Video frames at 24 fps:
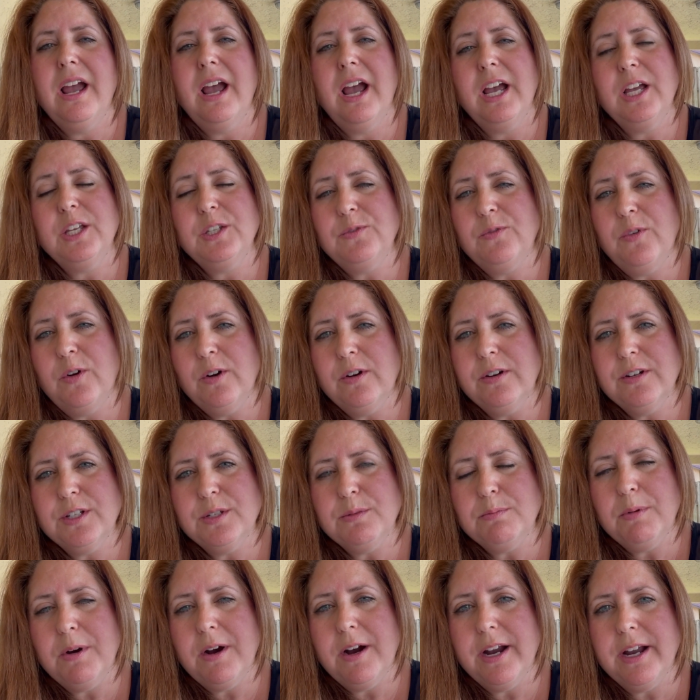As far
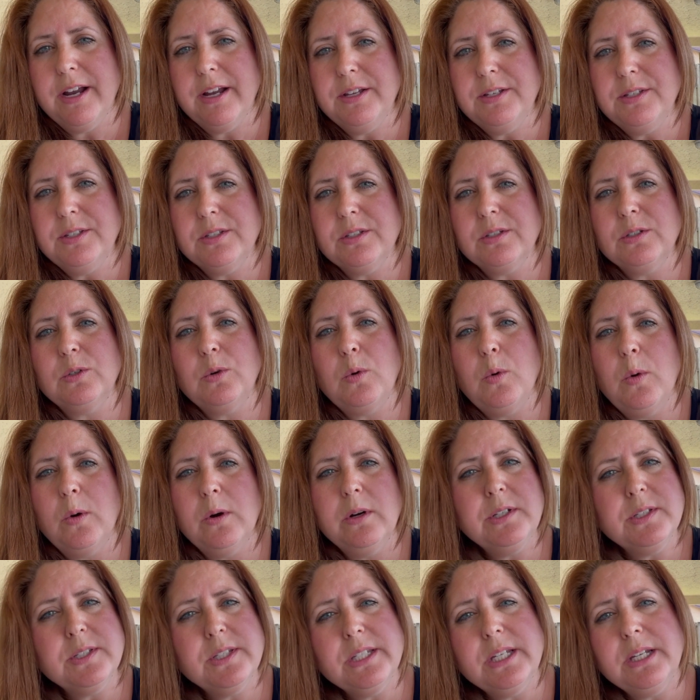as price,
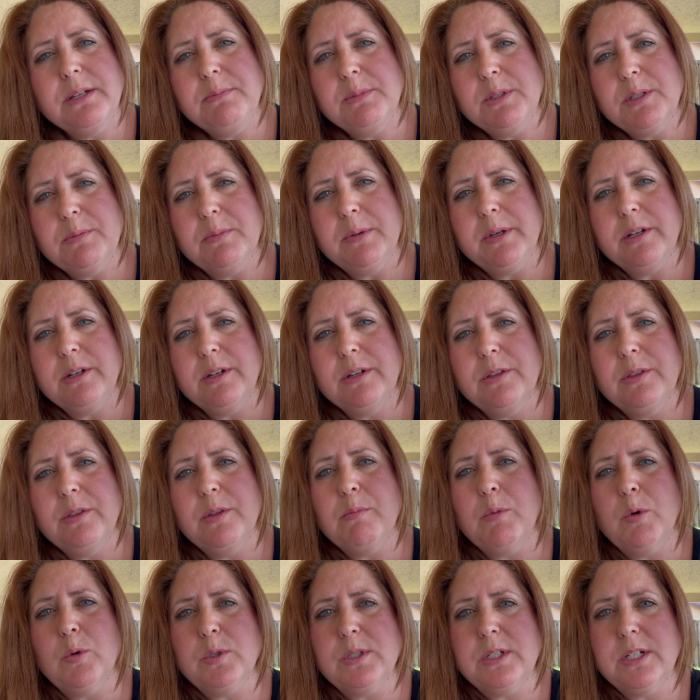quartz seemed to be the
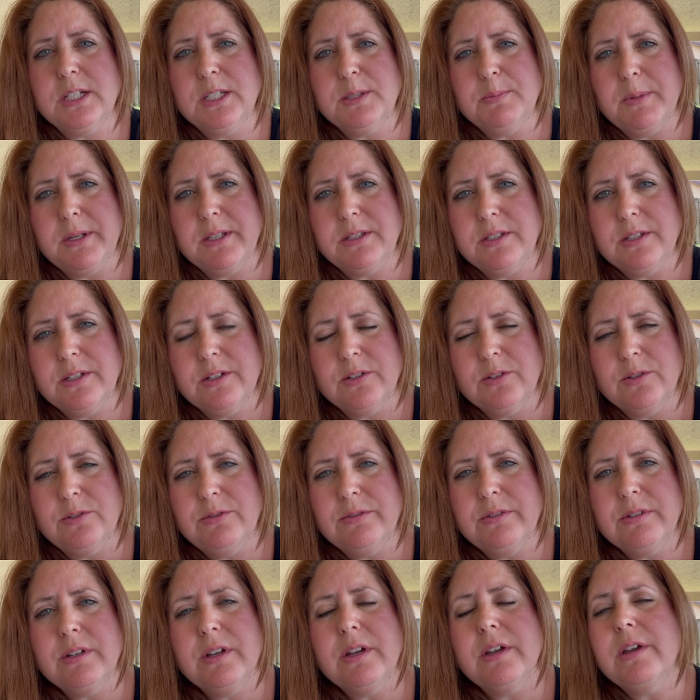most expensive
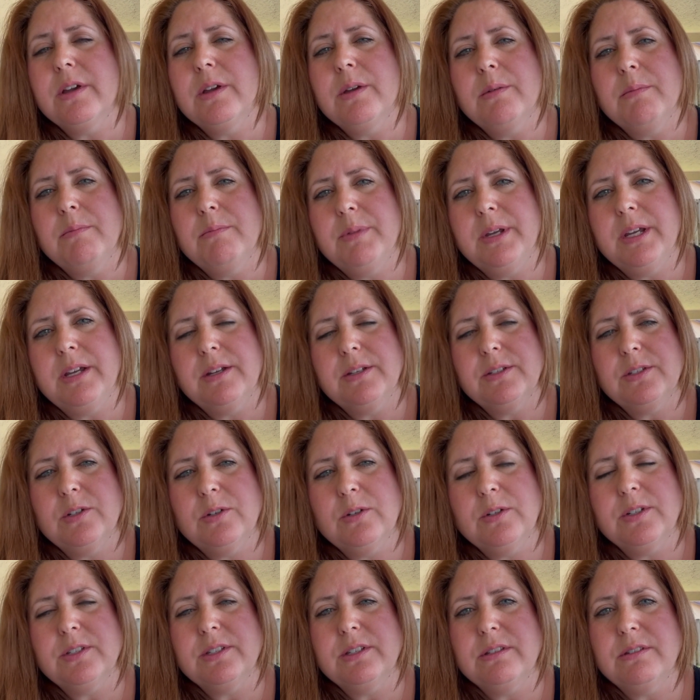because
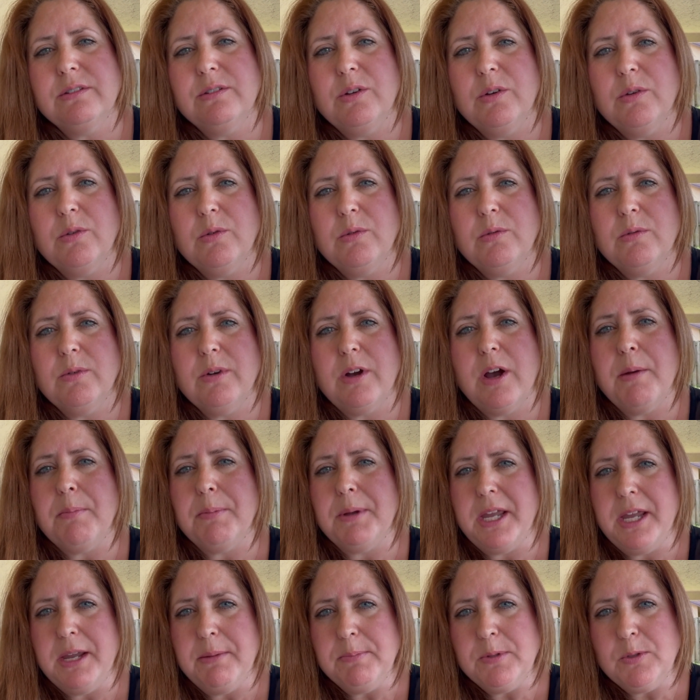there's no
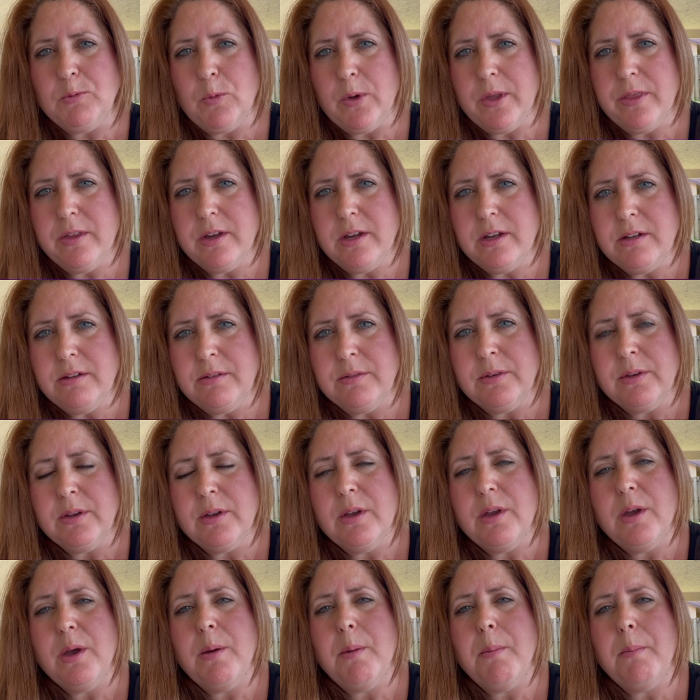upkeep with it,
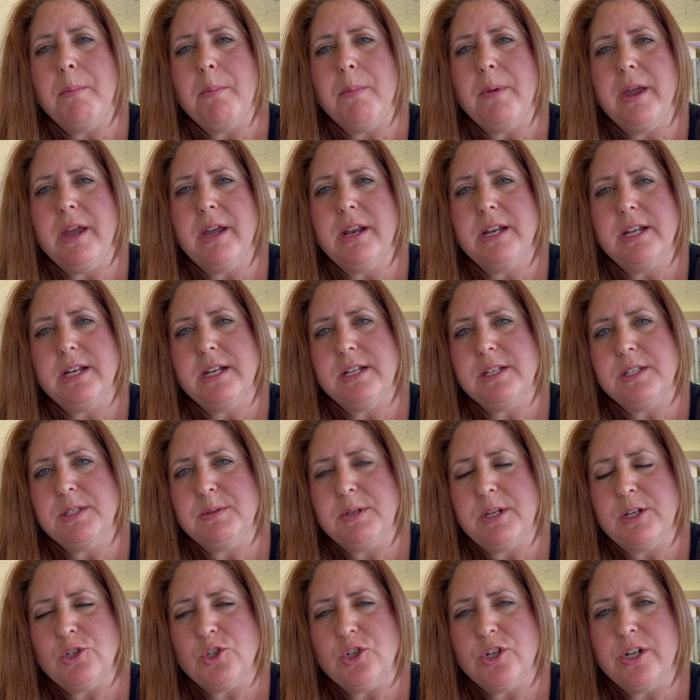and it is
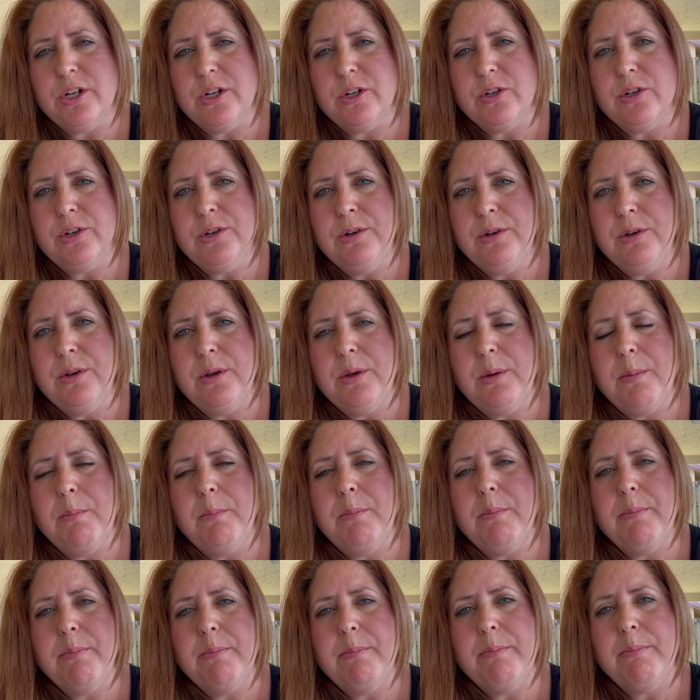engineered.
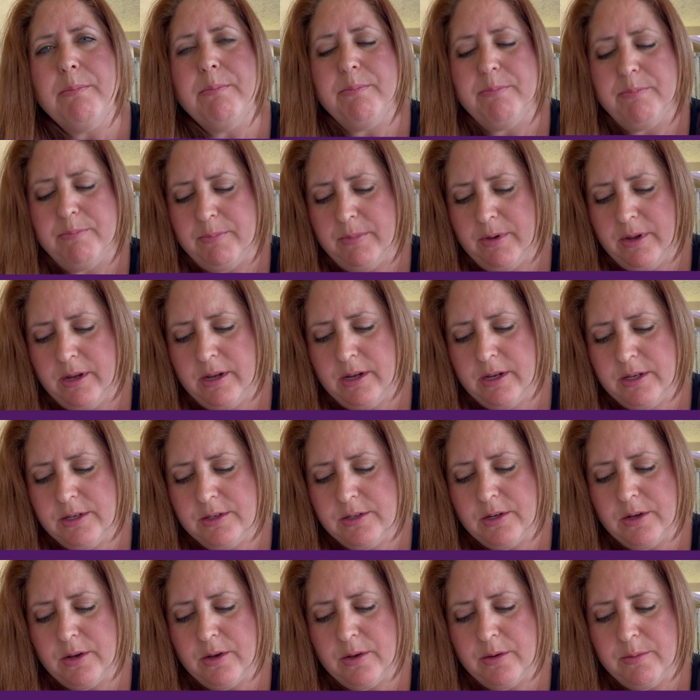
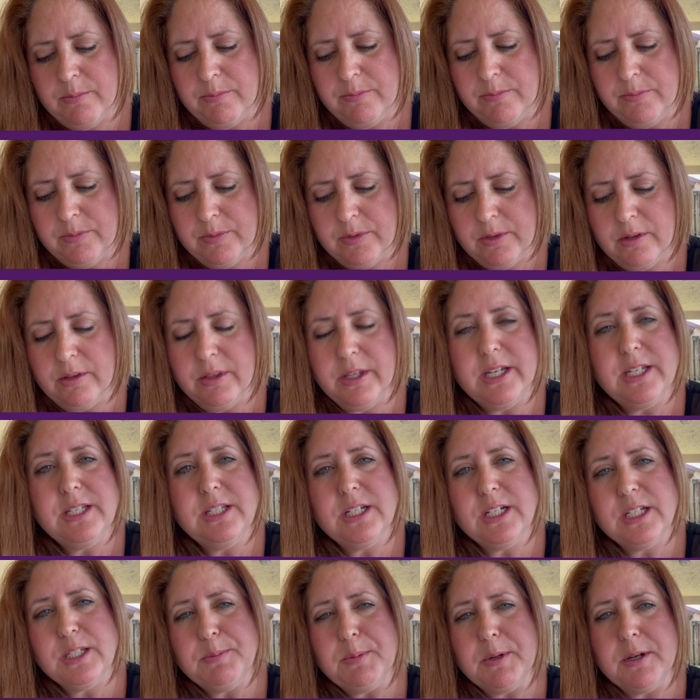And the
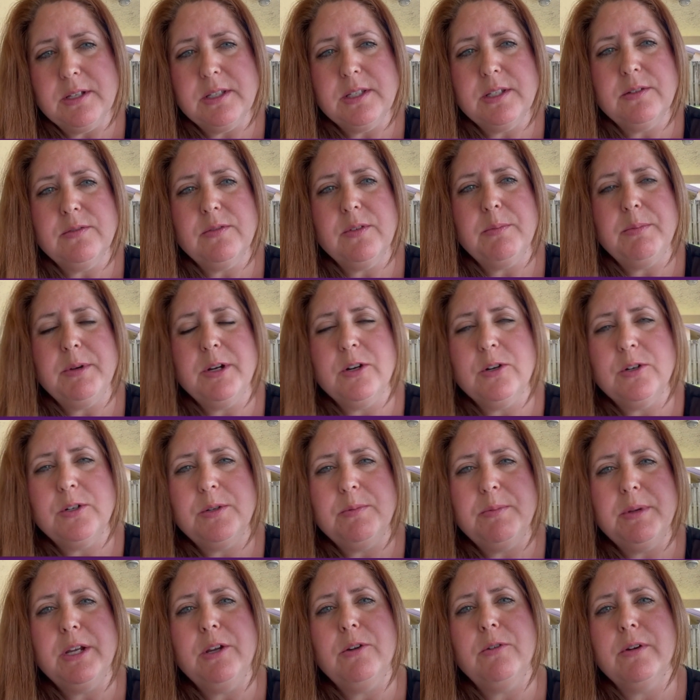least expensive appeared
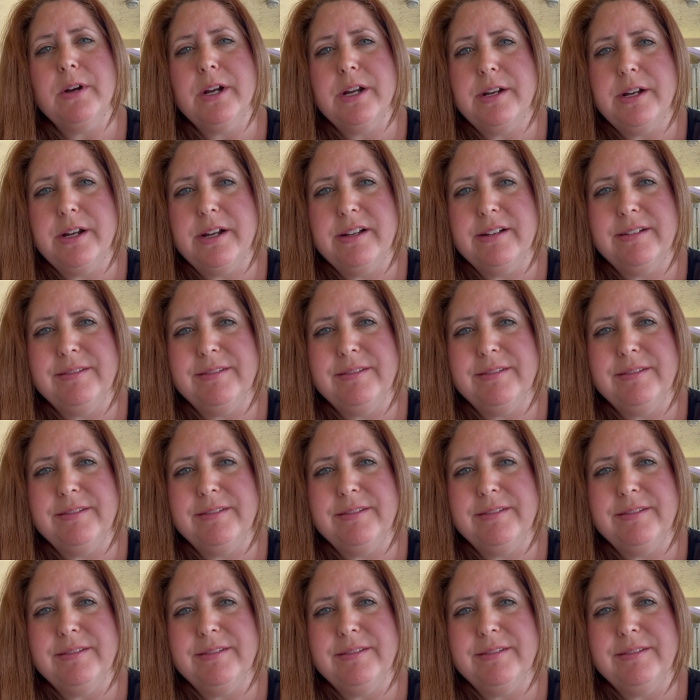to be granite.